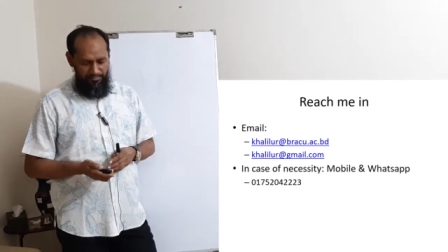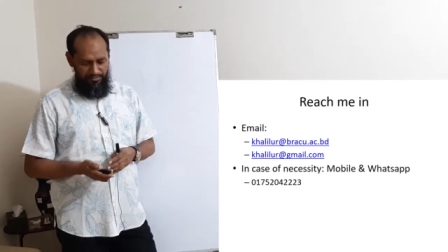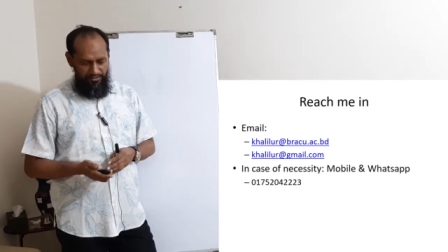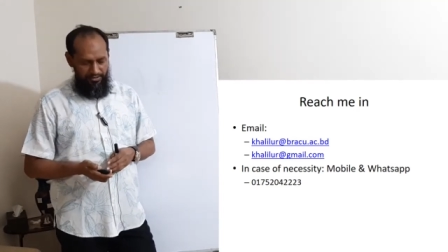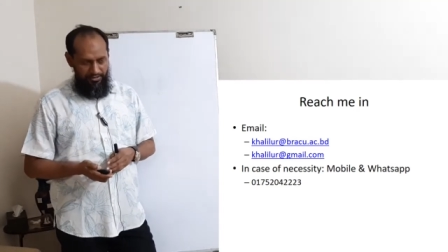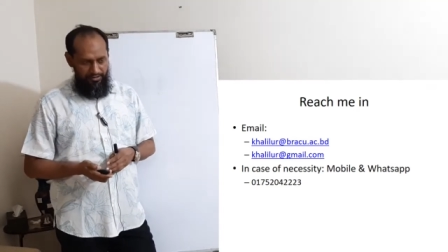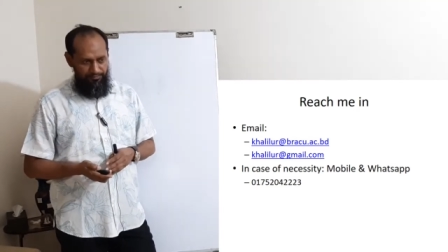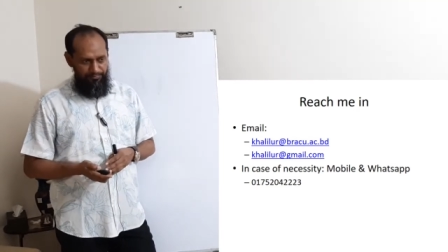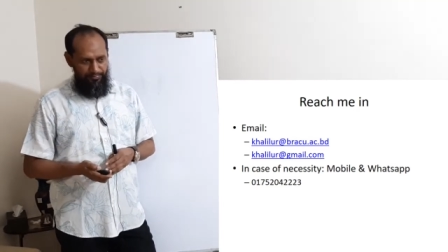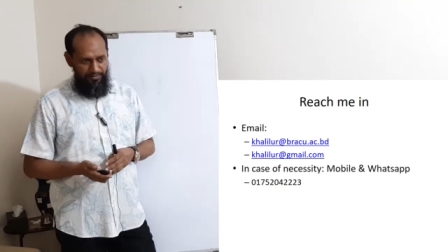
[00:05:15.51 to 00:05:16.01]

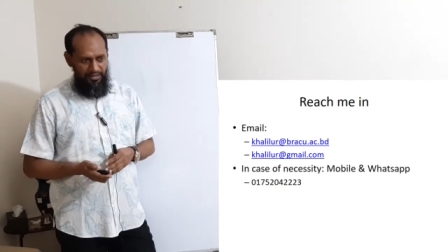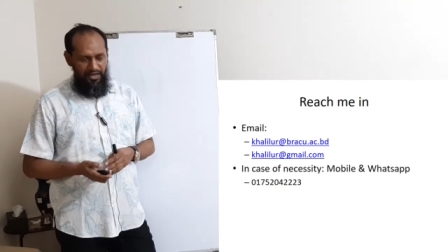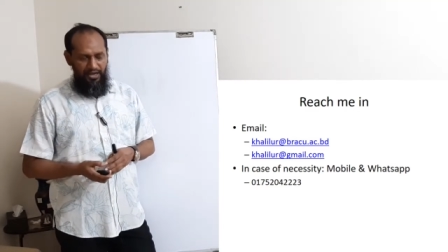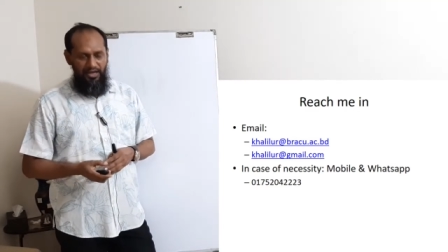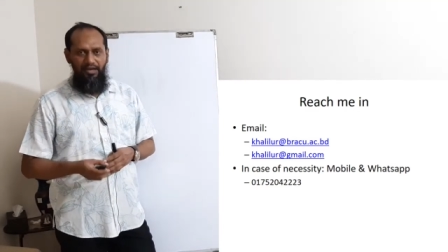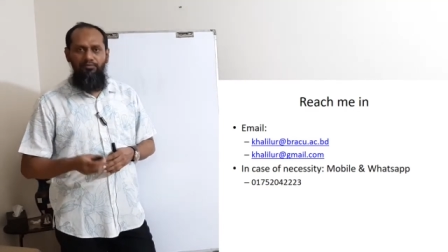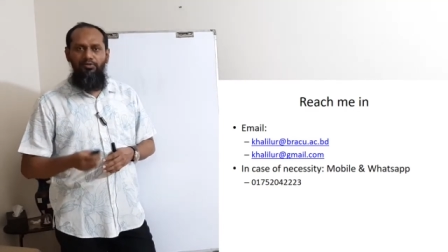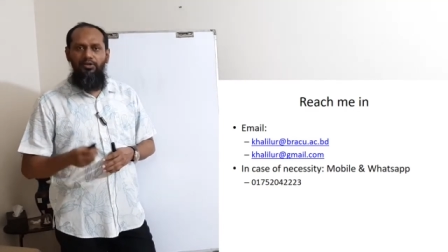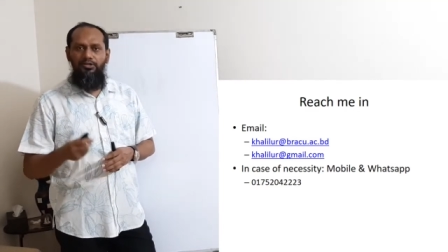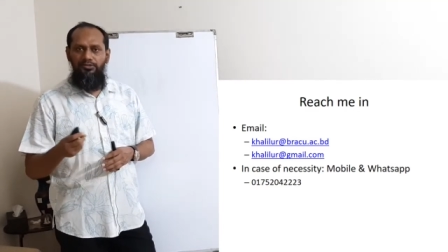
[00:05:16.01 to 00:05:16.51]
Okay. I
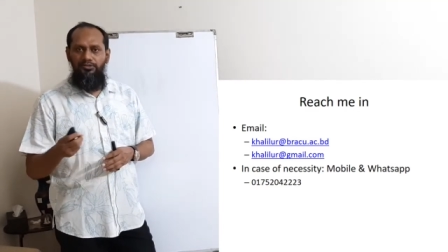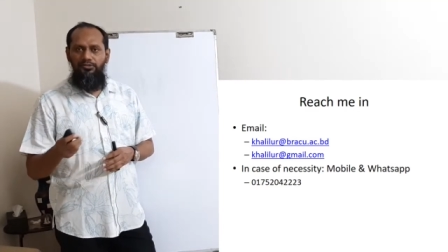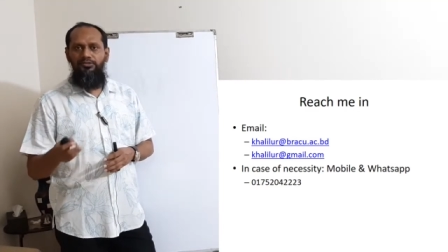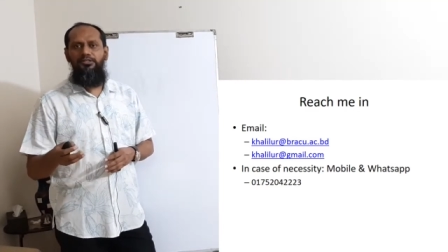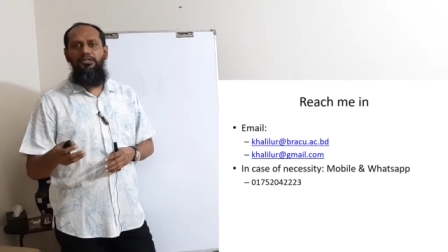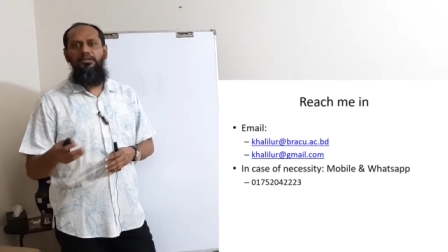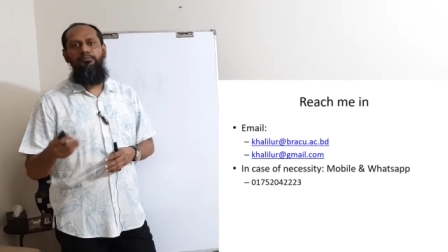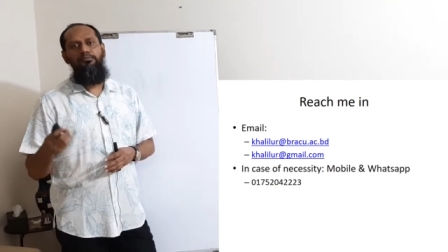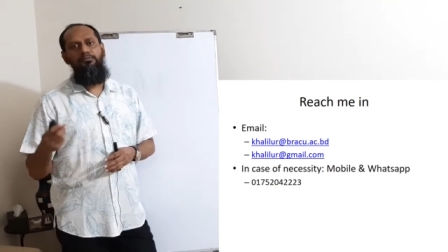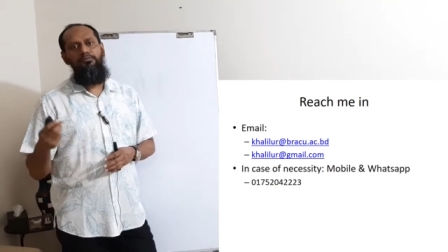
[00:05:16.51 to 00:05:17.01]
have also
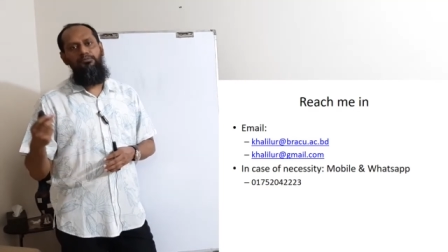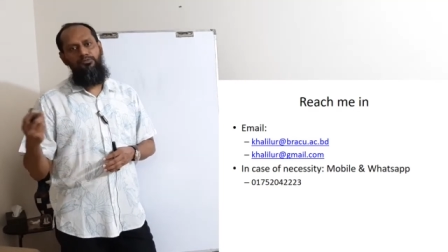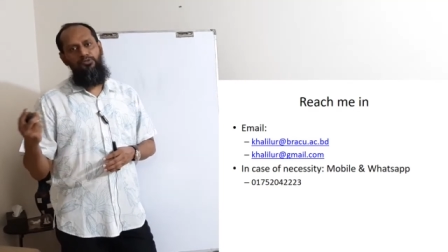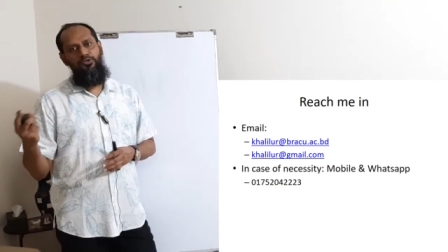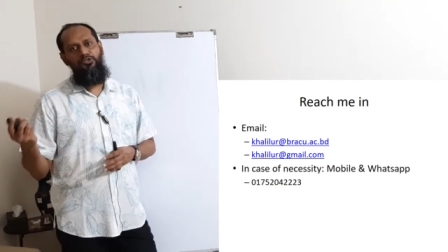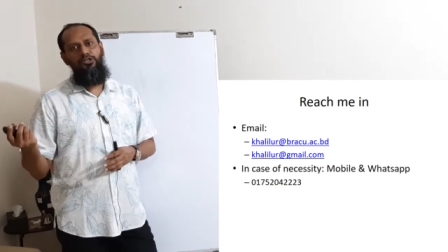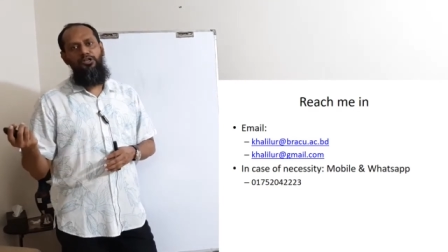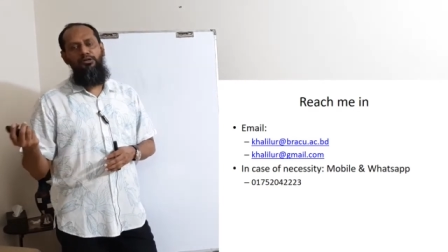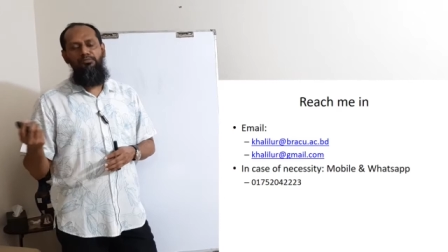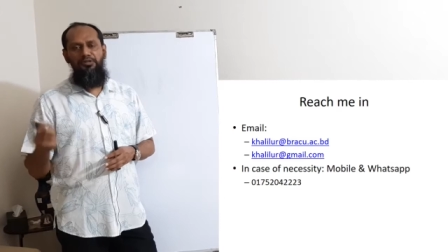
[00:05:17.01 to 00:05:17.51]
some
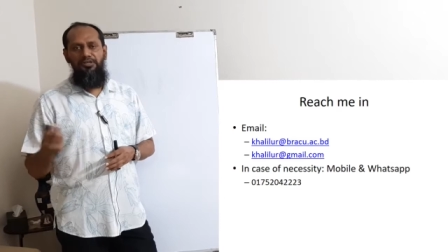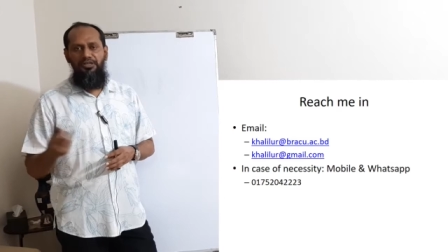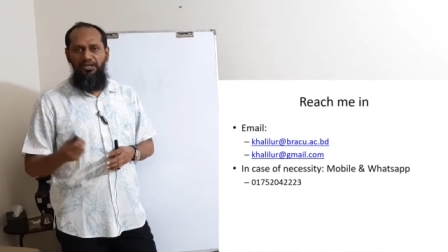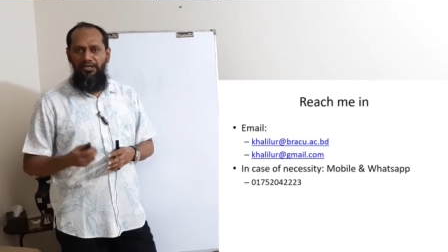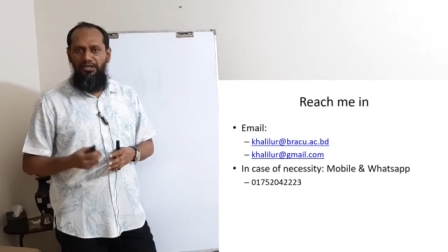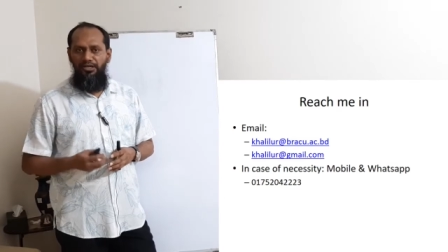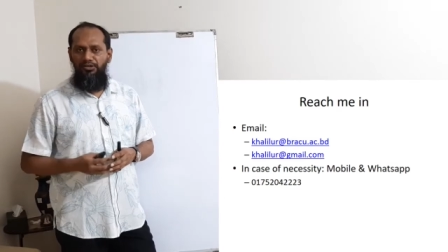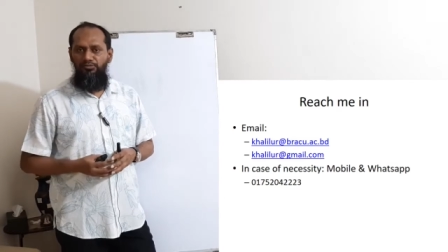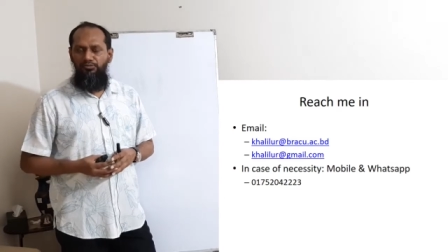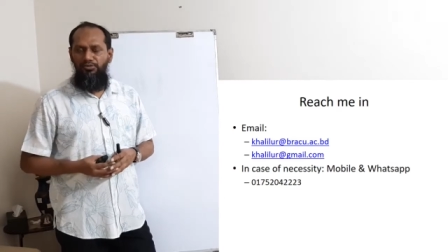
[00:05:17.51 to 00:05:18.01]
social media
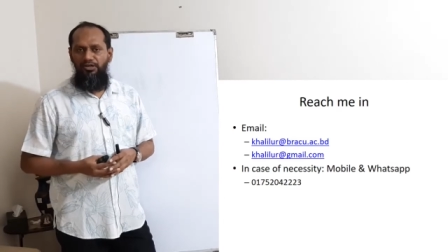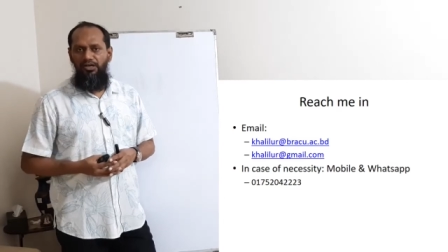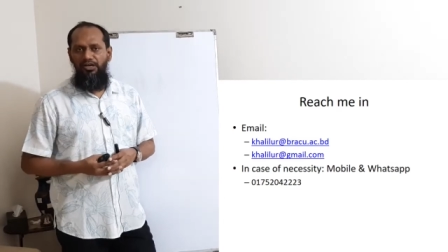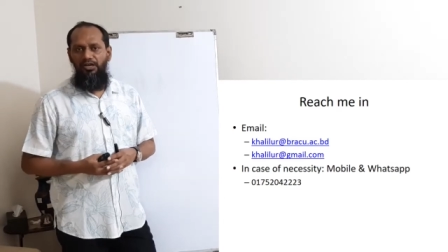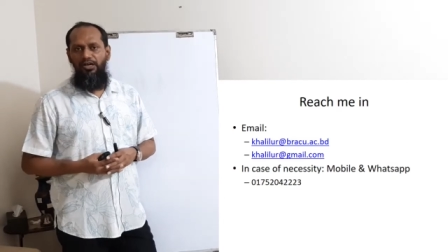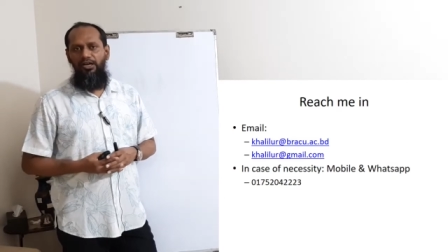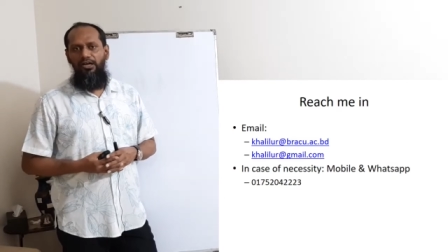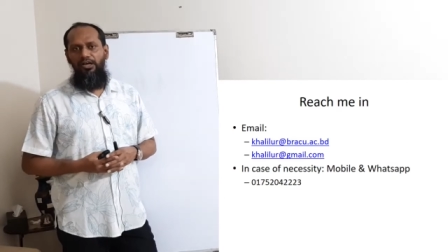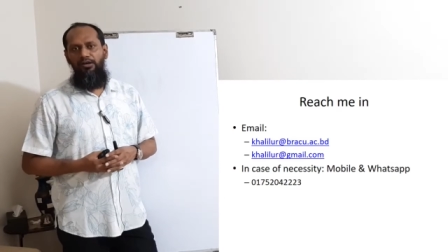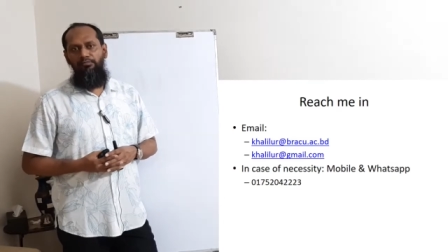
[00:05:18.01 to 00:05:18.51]
network,
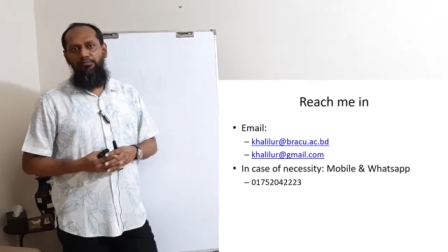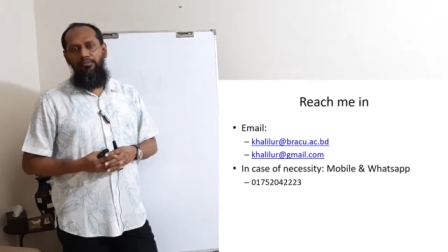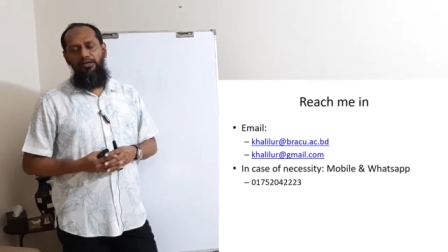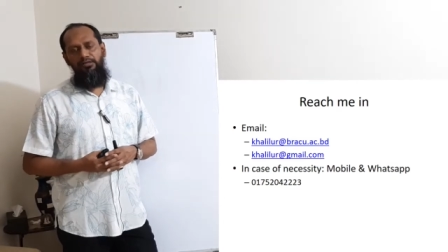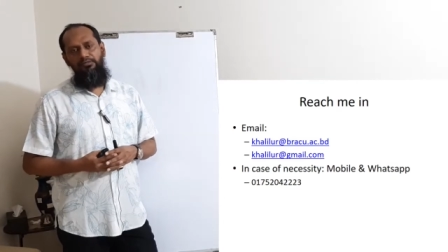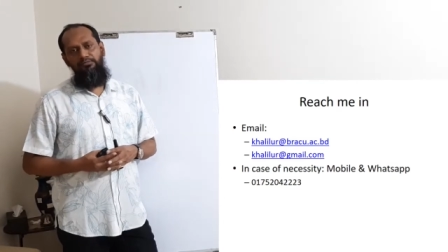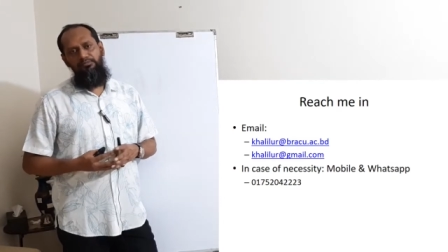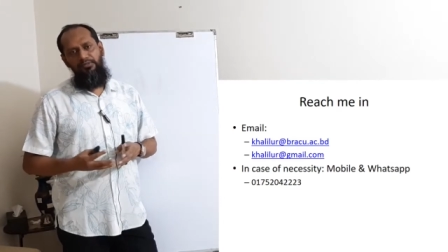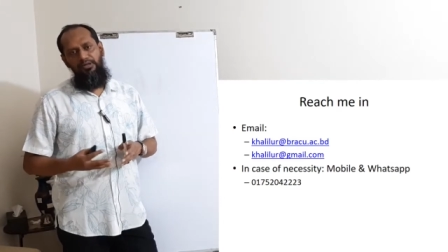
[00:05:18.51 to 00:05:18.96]
but